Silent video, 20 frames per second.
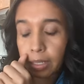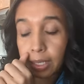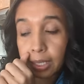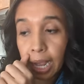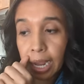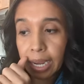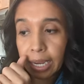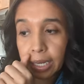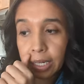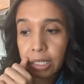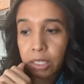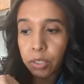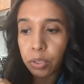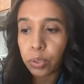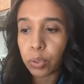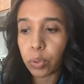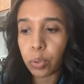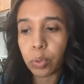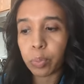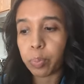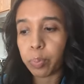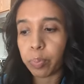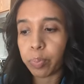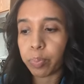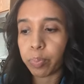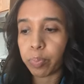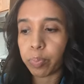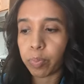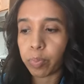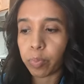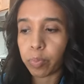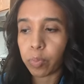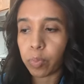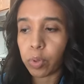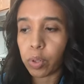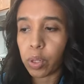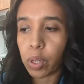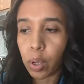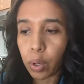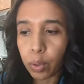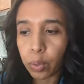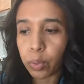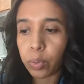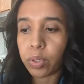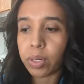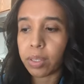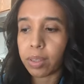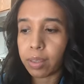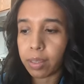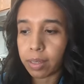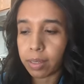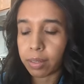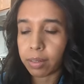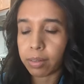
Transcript: site to load